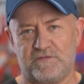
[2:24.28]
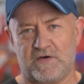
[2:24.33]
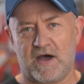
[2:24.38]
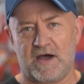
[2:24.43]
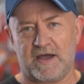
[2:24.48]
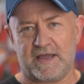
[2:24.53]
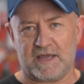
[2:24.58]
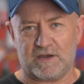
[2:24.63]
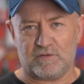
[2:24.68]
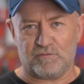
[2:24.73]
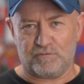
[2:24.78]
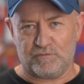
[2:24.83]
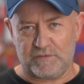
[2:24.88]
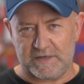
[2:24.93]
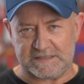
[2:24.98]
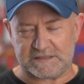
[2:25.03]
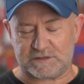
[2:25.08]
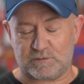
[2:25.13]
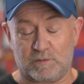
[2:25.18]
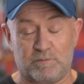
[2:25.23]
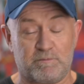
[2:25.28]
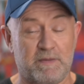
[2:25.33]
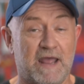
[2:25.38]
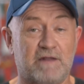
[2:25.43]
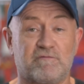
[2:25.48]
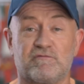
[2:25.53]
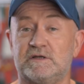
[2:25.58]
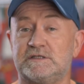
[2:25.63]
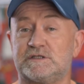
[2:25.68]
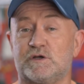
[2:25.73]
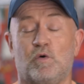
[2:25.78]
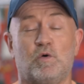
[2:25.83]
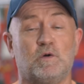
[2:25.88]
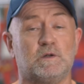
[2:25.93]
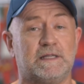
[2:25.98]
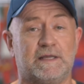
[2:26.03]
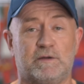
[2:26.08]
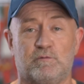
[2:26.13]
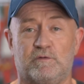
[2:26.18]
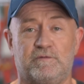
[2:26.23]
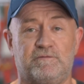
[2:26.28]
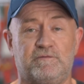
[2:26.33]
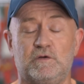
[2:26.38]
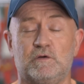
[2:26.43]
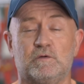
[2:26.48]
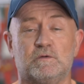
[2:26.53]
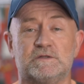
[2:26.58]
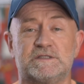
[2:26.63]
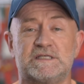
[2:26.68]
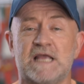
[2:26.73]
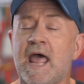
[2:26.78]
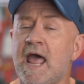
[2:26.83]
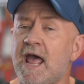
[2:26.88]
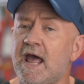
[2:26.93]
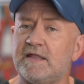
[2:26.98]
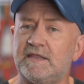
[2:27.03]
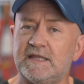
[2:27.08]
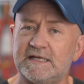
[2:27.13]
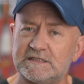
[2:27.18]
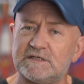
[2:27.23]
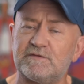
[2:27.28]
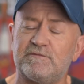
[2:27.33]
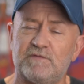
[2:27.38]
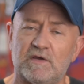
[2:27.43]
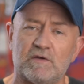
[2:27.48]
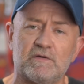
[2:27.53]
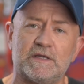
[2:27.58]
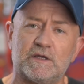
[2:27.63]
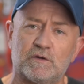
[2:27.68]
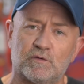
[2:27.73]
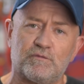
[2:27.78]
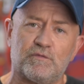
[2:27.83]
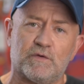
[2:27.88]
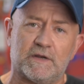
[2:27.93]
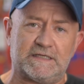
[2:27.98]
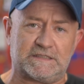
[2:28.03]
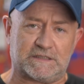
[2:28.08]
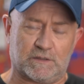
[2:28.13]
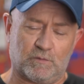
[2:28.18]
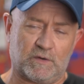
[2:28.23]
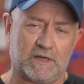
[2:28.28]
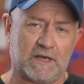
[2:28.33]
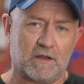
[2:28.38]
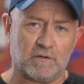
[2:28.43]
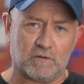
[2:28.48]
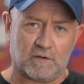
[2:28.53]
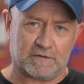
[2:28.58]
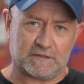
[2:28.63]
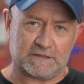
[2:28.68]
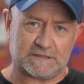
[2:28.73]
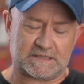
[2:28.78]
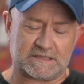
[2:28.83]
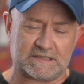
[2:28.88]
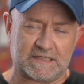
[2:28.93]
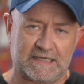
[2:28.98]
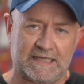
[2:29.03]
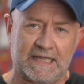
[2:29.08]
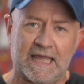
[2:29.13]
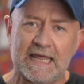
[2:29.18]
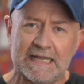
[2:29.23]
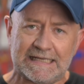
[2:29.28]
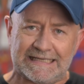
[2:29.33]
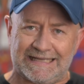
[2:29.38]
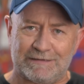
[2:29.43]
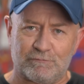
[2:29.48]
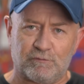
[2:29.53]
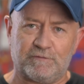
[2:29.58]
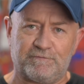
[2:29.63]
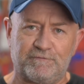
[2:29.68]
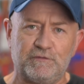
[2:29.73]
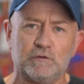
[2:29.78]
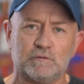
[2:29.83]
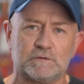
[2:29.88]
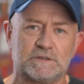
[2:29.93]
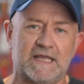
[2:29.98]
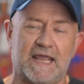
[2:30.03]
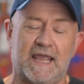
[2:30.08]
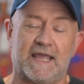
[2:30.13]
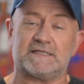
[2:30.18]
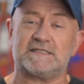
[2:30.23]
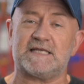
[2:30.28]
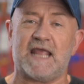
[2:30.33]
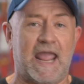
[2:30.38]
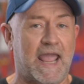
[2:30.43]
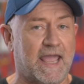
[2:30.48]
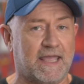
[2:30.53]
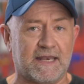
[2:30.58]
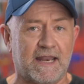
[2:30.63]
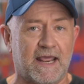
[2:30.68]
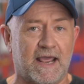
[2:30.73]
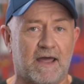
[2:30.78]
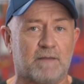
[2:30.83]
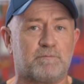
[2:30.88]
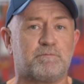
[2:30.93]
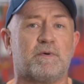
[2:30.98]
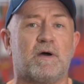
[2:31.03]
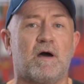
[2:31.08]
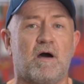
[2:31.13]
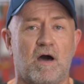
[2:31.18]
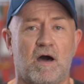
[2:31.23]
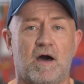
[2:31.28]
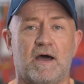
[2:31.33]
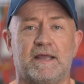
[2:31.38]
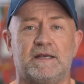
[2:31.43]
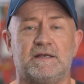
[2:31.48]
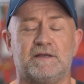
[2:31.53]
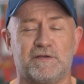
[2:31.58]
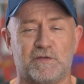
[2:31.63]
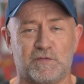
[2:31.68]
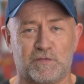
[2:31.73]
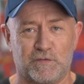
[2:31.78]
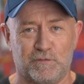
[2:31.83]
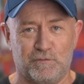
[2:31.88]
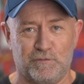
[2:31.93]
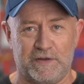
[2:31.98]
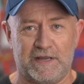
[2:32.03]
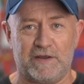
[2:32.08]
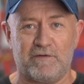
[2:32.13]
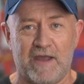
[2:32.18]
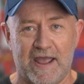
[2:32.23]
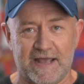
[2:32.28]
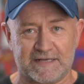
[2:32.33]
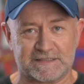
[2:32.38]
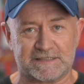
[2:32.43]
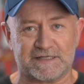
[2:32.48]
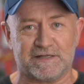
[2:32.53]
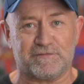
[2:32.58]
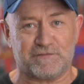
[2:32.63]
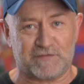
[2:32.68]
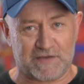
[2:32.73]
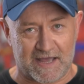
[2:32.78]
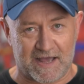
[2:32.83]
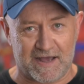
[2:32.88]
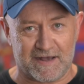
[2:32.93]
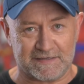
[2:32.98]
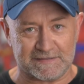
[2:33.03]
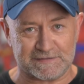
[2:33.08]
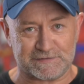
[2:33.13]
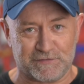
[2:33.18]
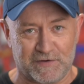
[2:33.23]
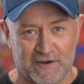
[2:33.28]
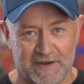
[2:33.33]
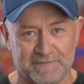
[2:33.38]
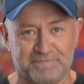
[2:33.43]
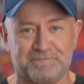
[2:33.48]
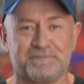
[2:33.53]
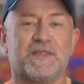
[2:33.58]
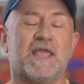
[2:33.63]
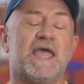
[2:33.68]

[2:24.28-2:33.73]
fire risk with batteries or liquid fuels, and there's a very good reason we no longer see liquid fuel tanks hanging out behind the rear axle of cars, right?